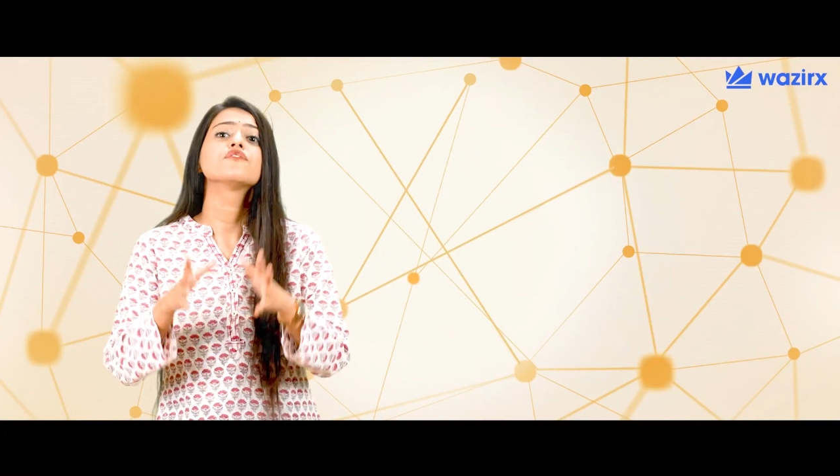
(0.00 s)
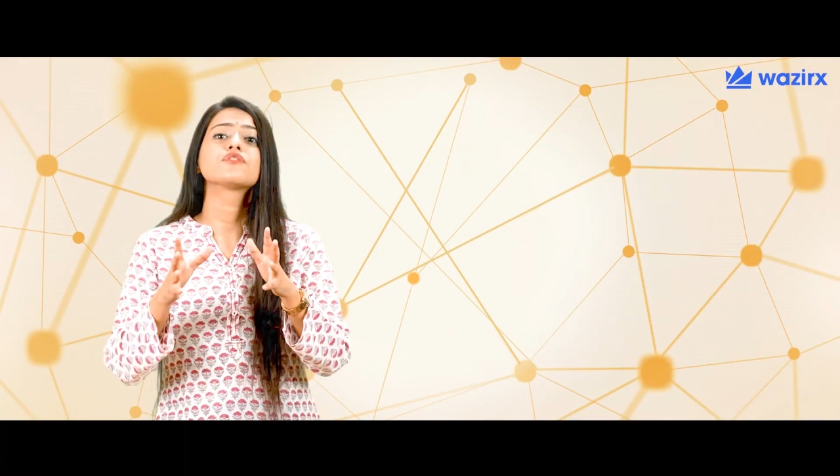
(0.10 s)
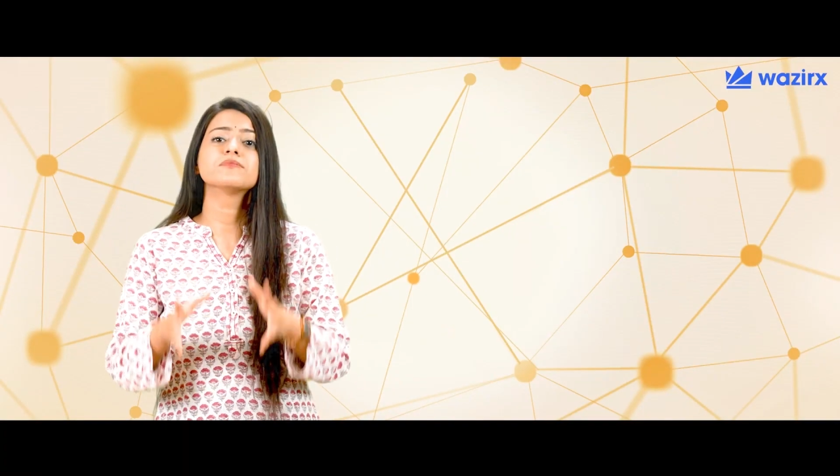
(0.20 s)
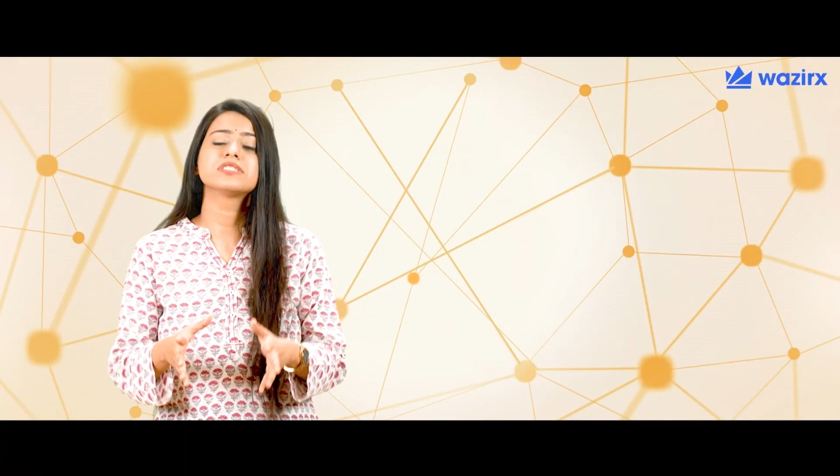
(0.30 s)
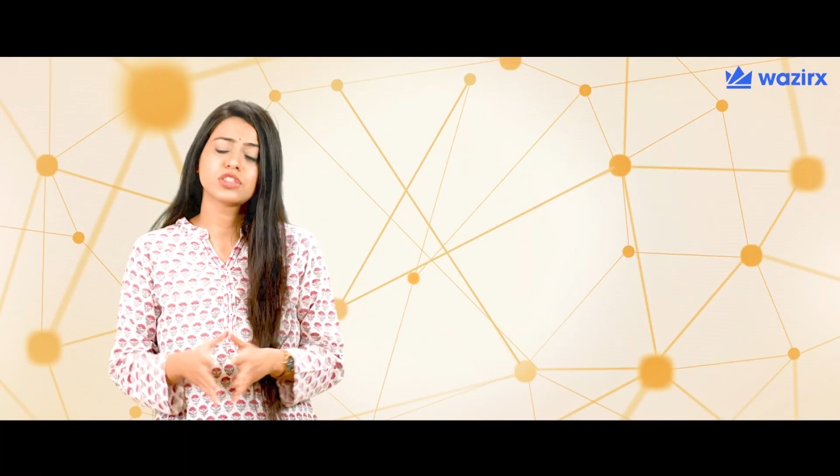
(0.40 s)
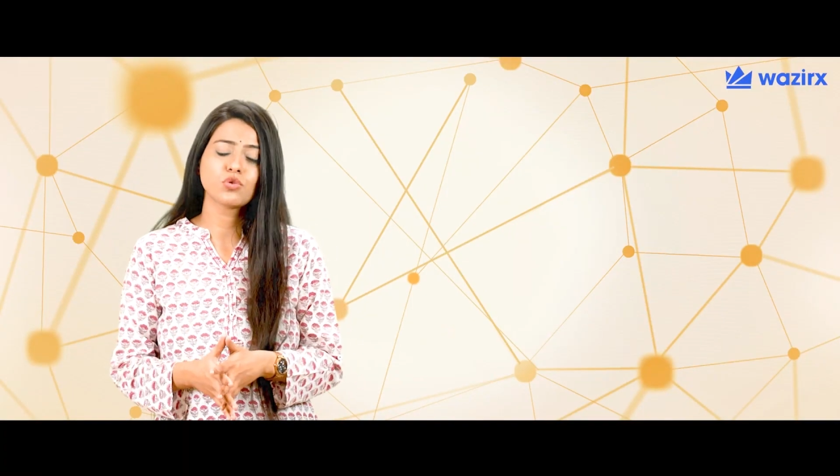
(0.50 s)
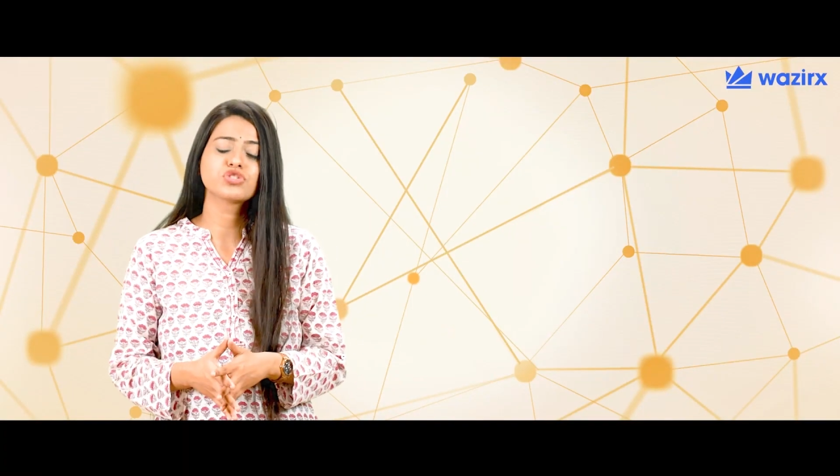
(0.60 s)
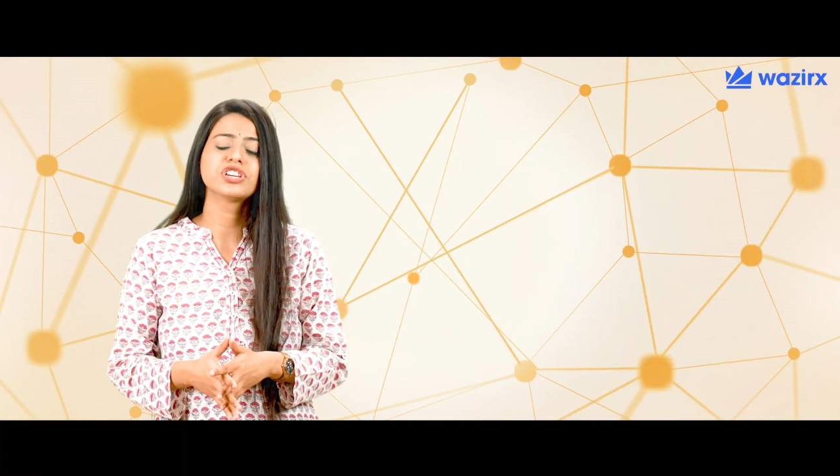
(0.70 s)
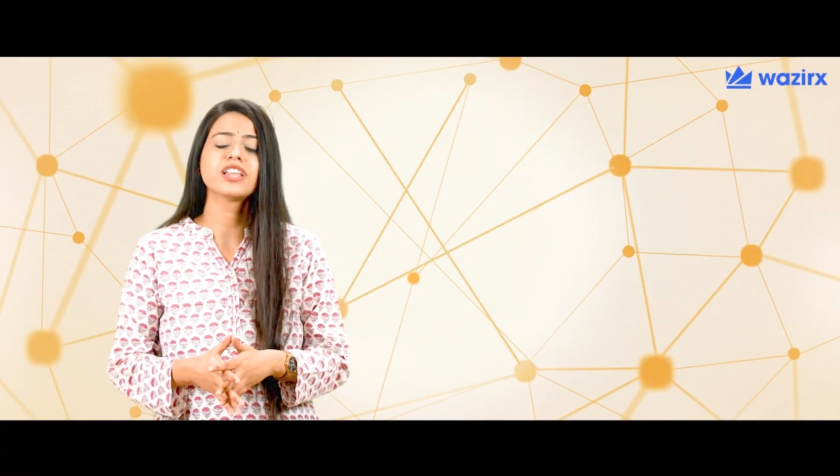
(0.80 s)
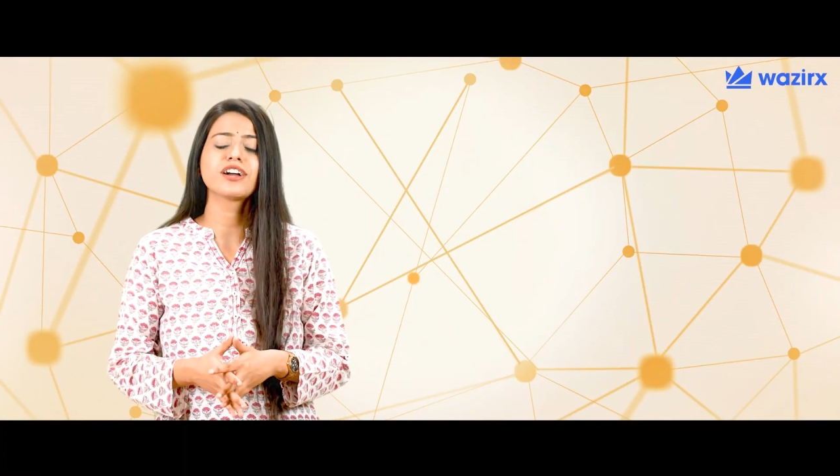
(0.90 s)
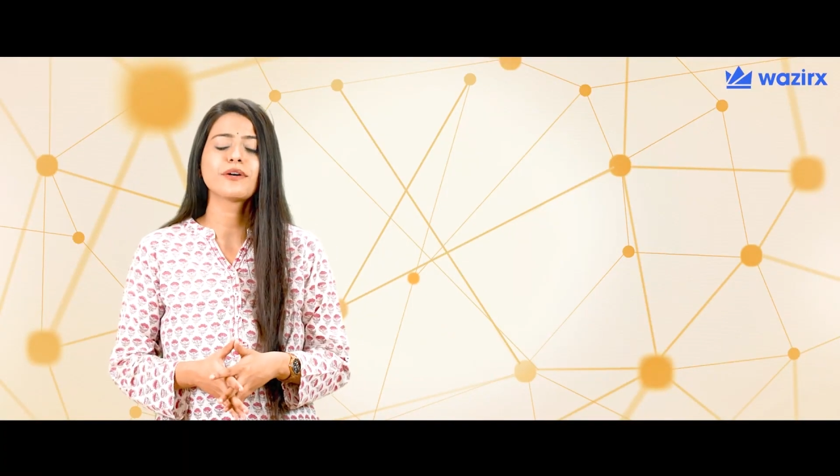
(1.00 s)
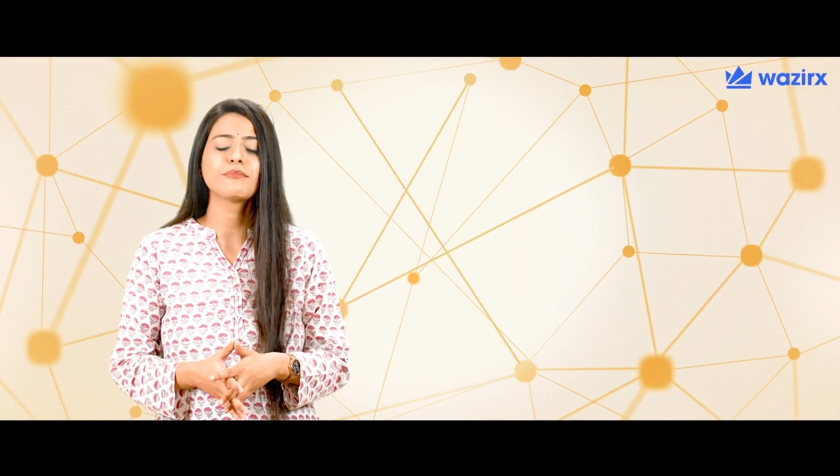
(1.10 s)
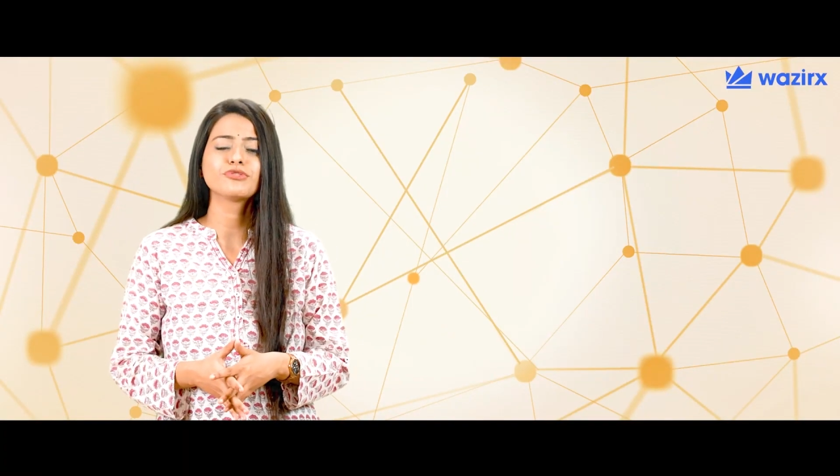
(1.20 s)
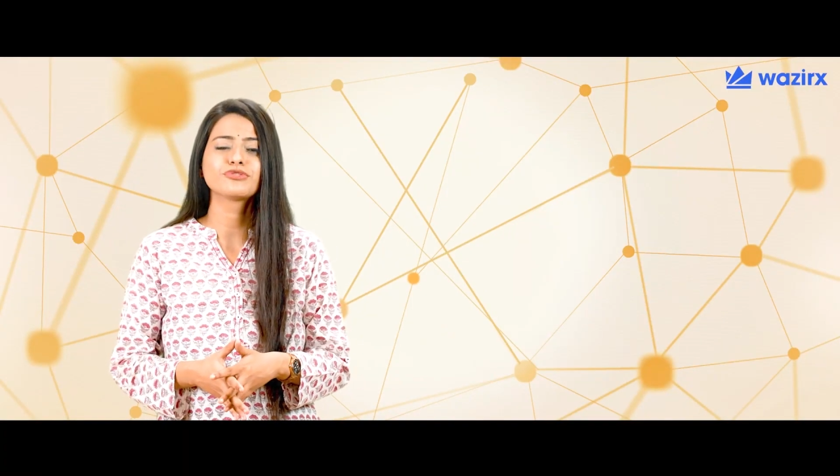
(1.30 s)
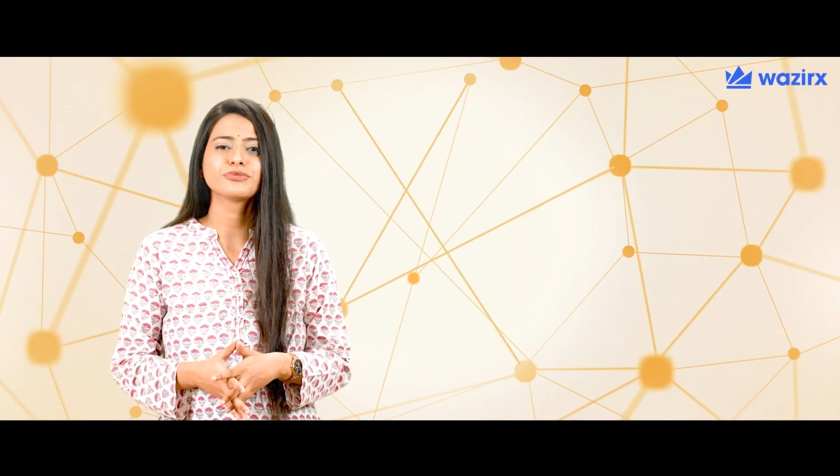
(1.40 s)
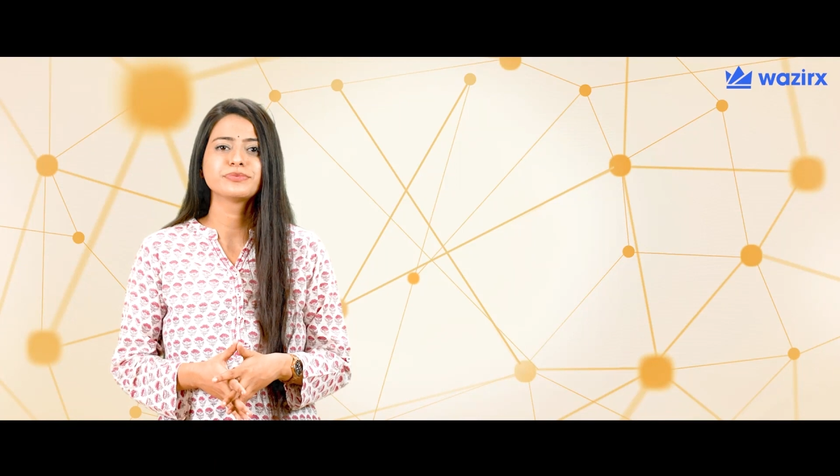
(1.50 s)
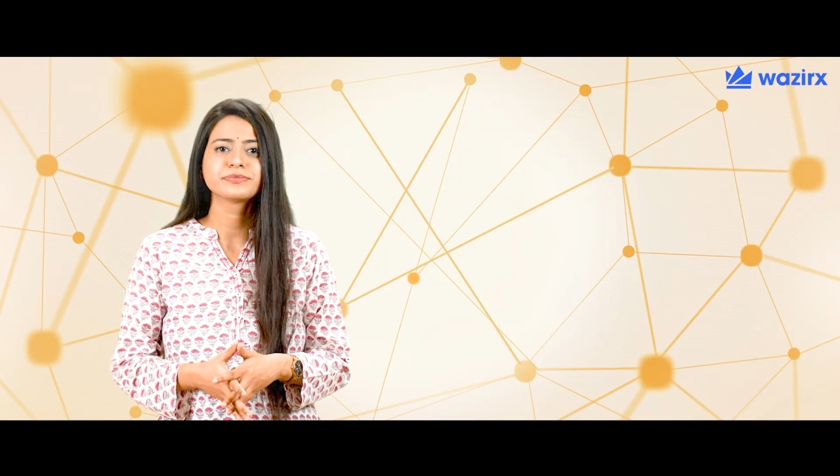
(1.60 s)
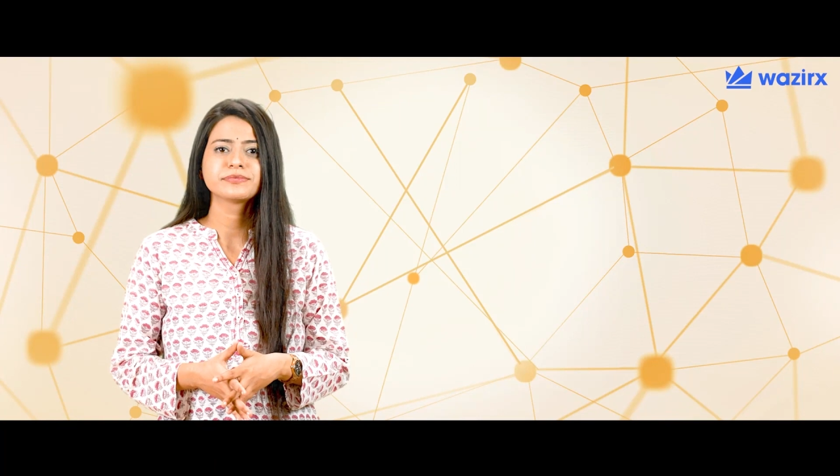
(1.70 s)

from Satoshi Nakamoto.